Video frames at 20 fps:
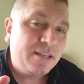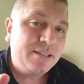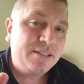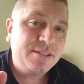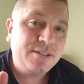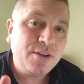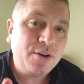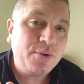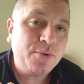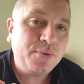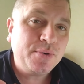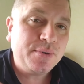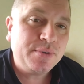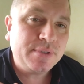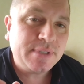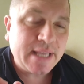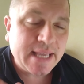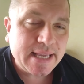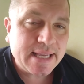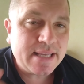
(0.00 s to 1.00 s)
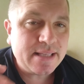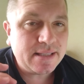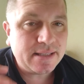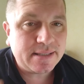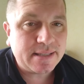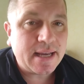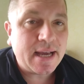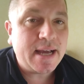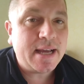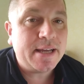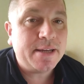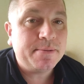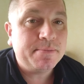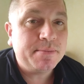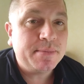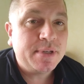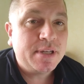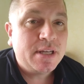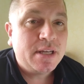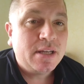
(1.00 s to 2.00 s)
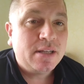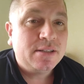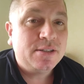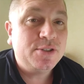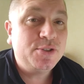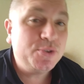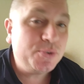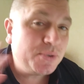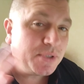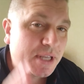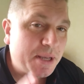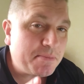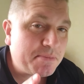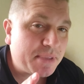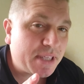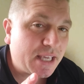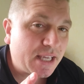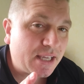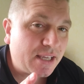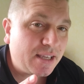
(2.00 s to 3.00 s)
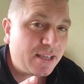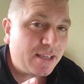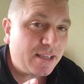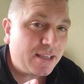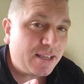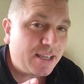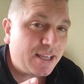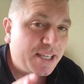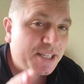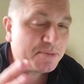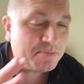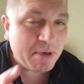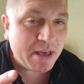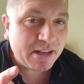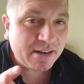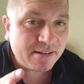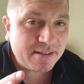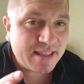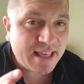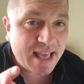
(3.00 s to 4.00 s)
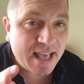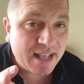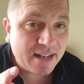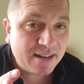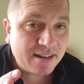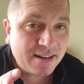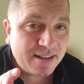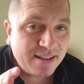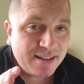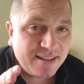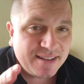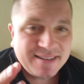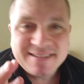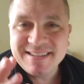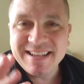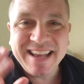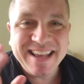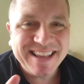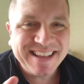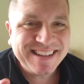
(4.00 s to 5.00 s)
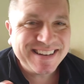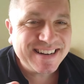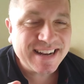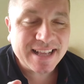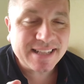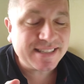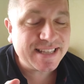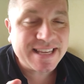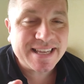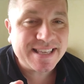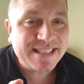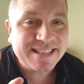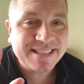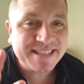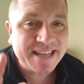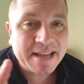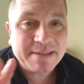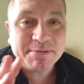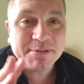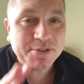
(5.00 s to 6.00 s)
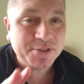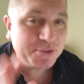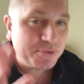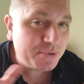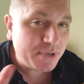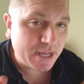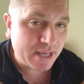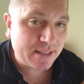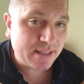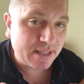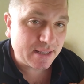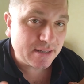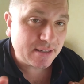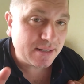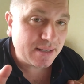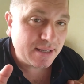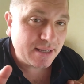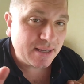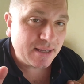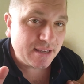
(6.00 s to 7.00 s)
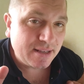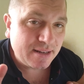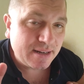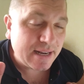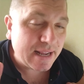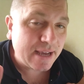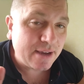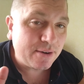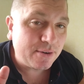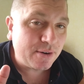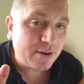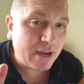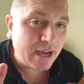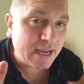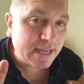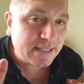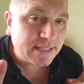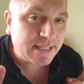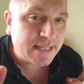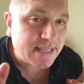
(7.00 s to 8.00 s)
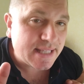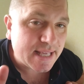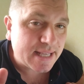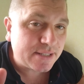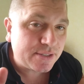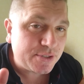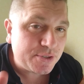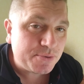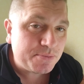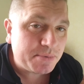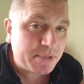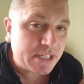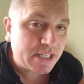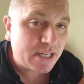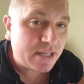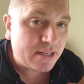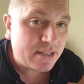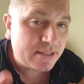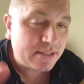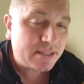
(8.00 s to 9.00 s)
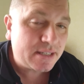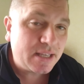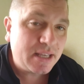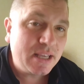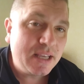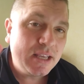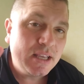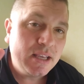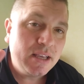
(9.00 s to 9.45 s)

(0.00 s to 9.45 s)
So taking the time to do something is better than not taking the time to do nothing. Now, I say that too, because